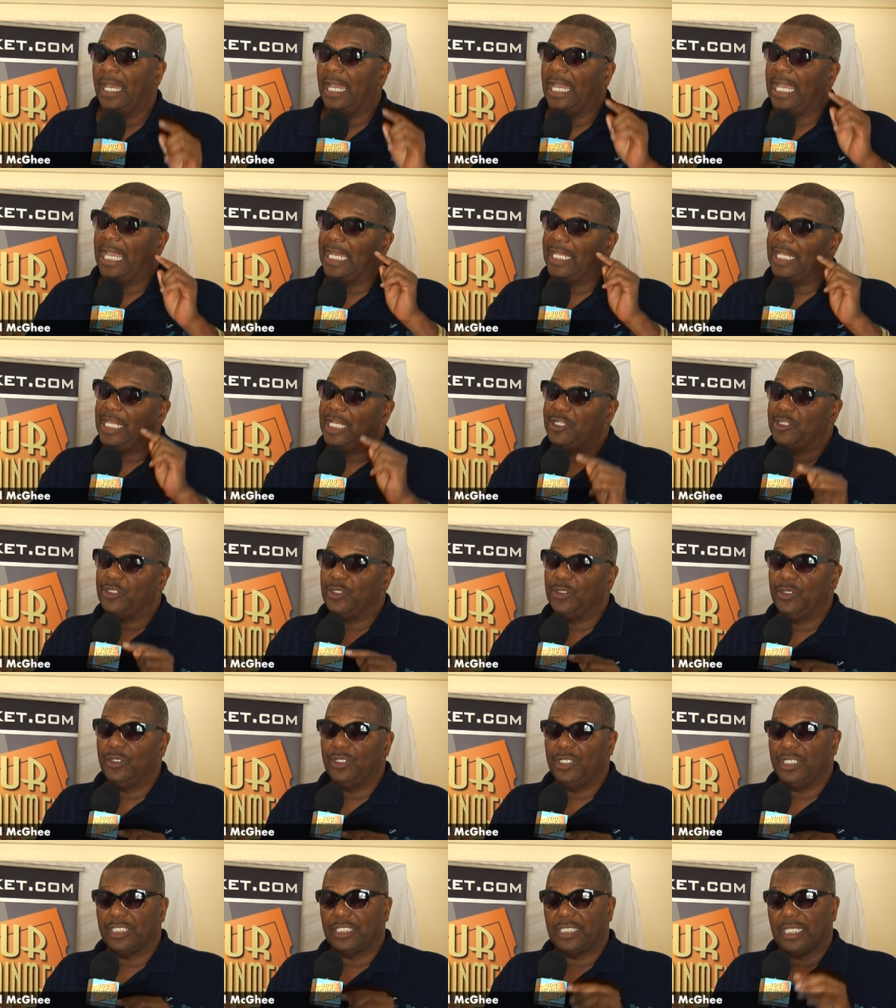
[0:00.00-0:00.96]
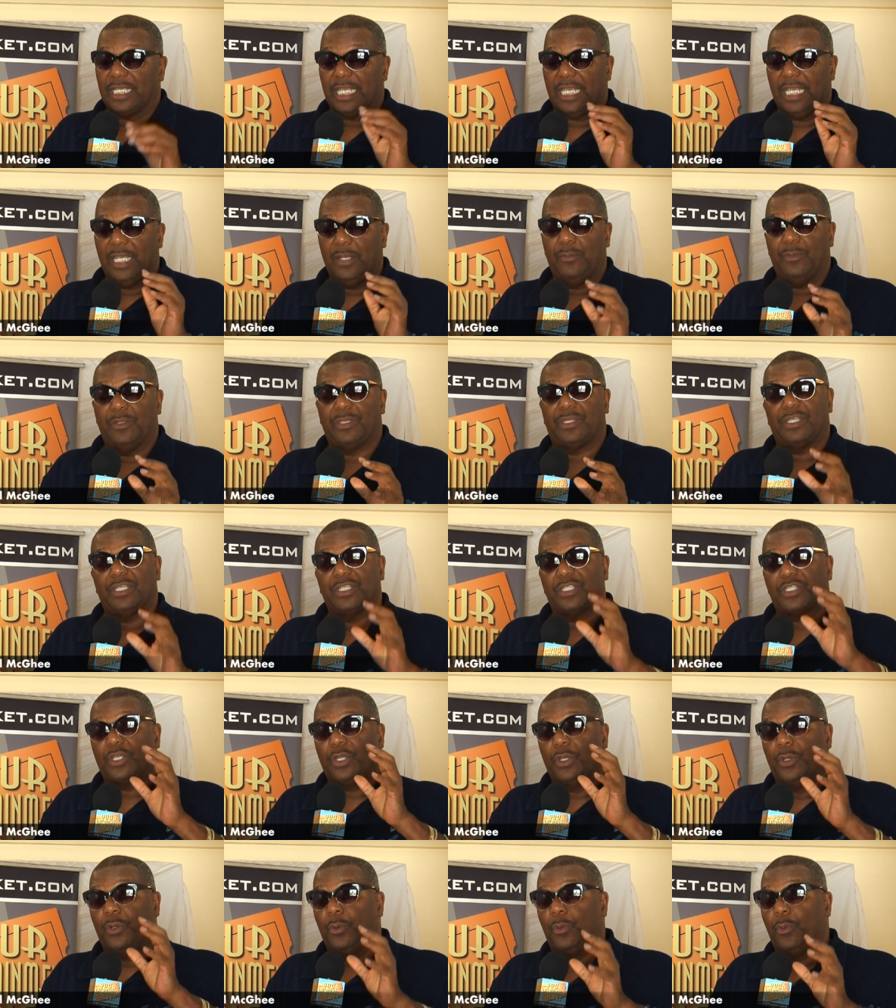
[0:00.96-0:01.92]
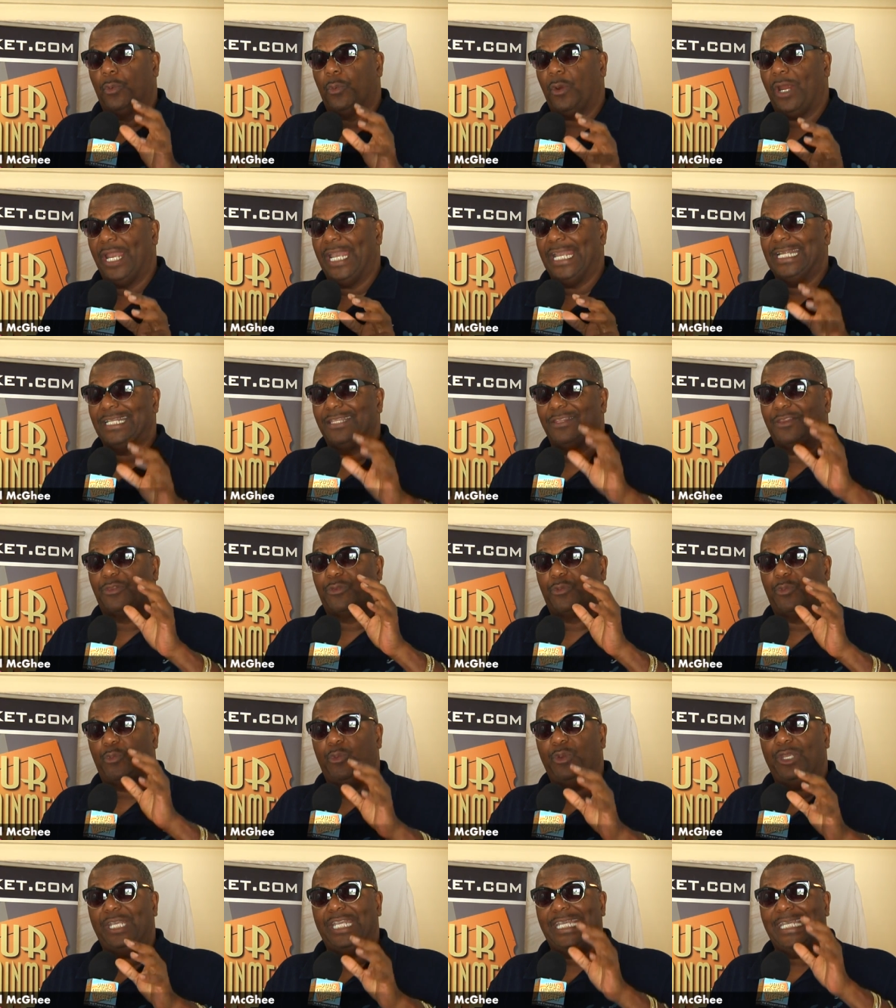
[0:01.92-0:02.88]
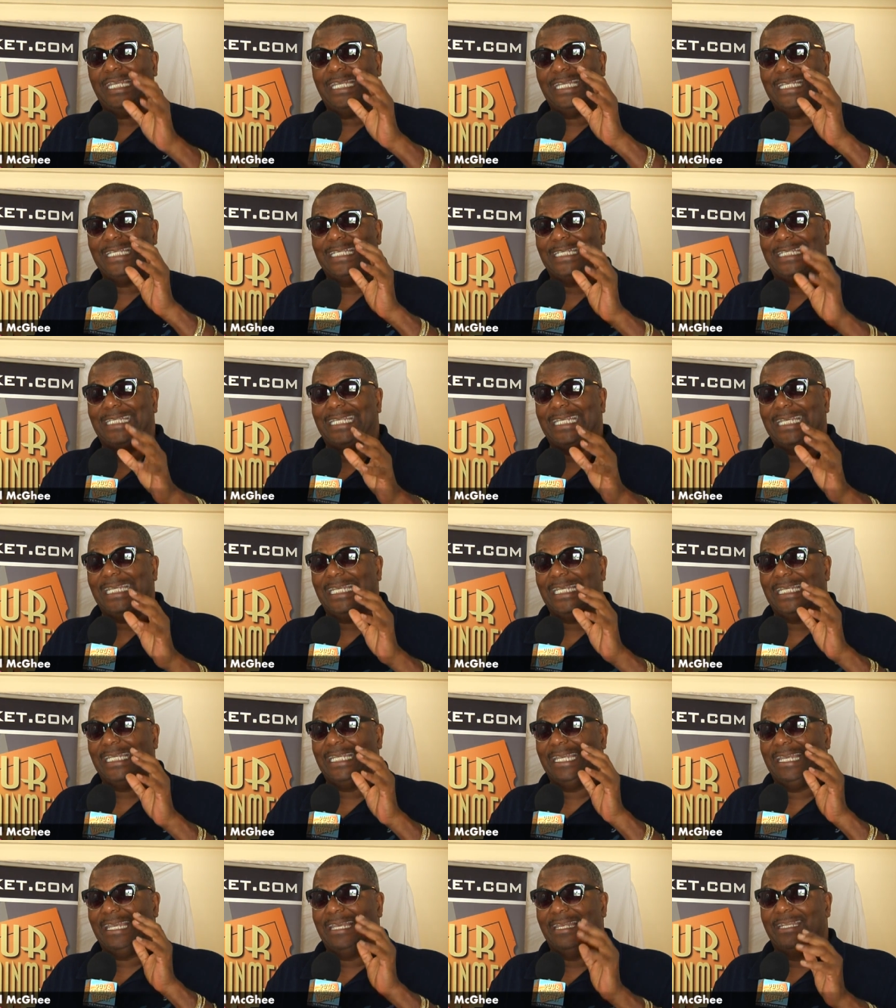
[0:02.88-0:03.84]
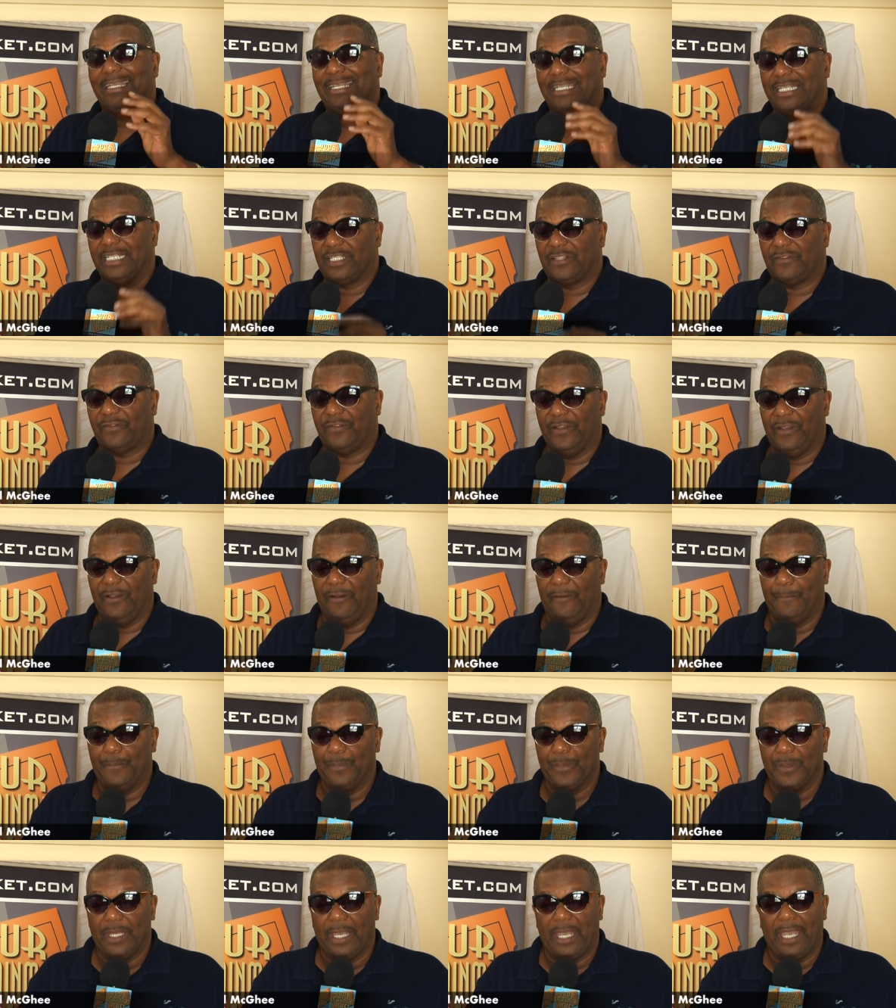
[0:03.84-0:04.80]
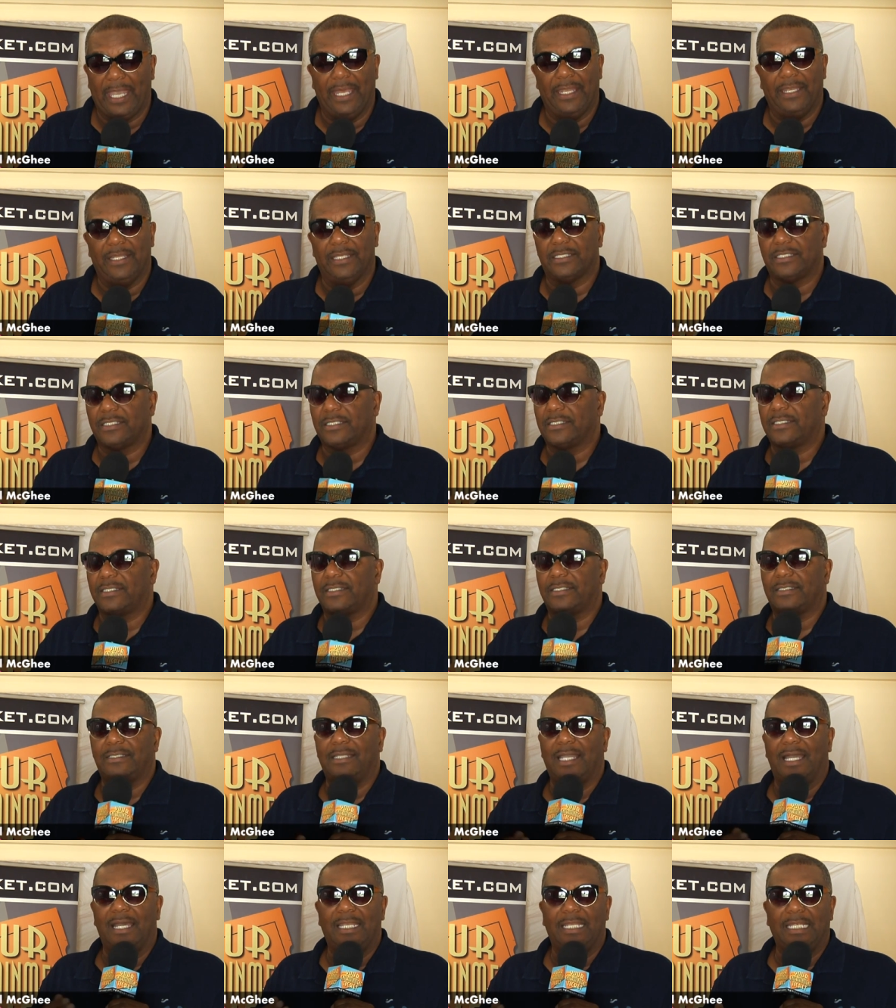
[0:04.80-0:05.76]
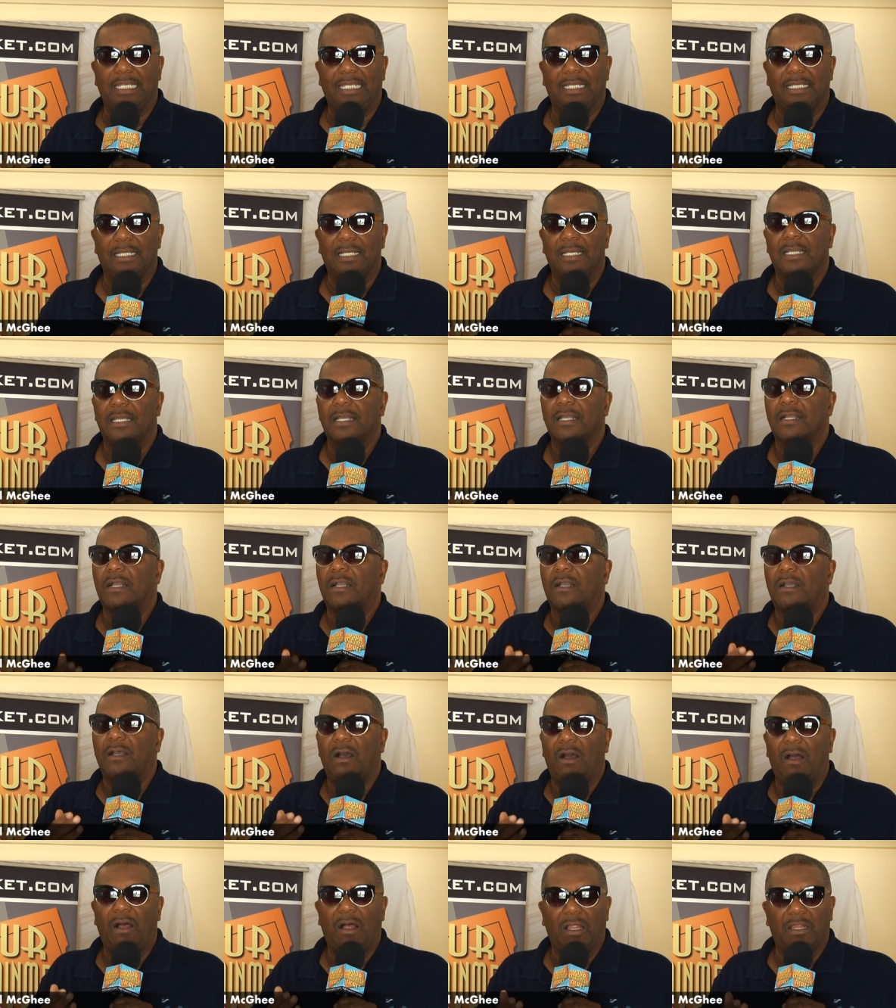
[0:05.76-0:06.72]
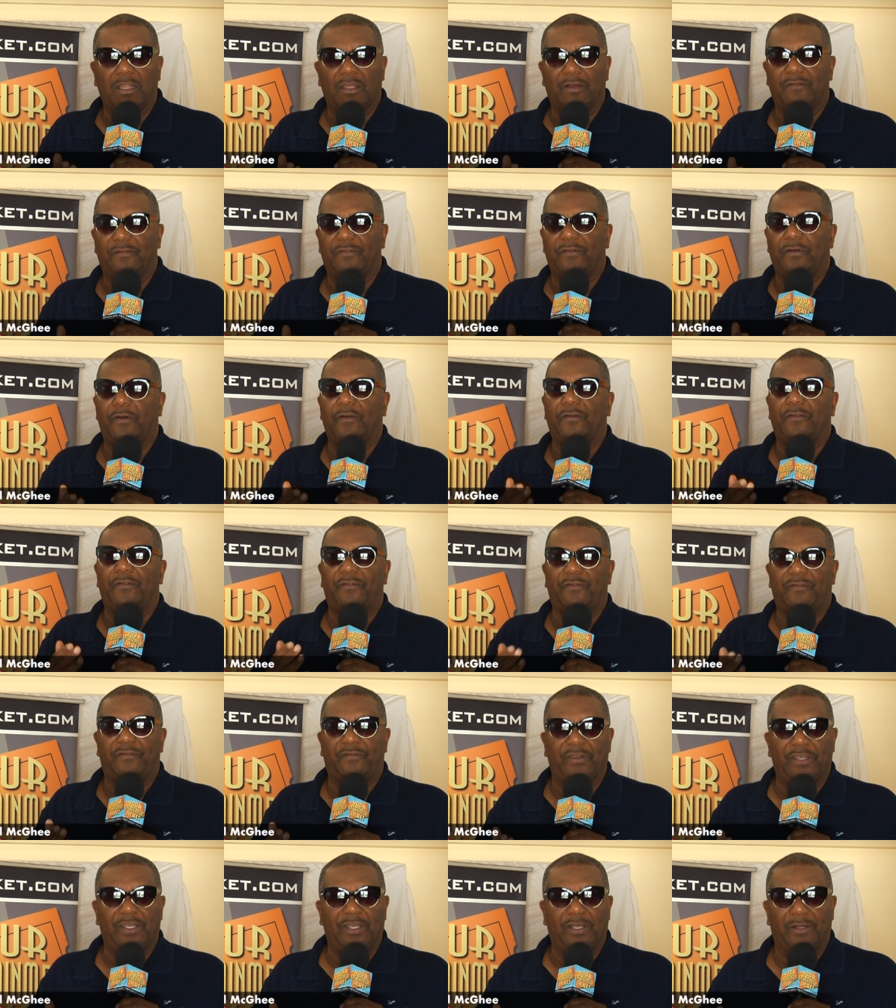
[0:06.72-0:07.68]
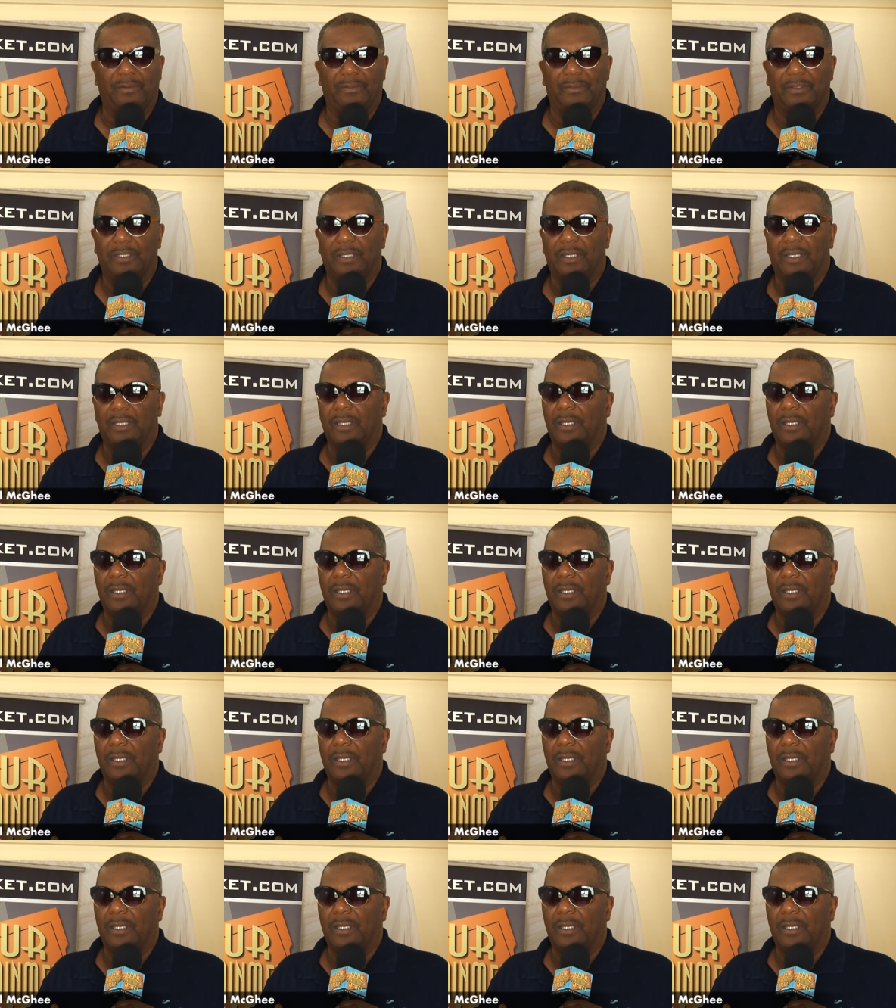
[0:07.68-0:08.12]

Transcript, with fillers: And they're doing this again with this great 3D in this film and this stunning, colorful film.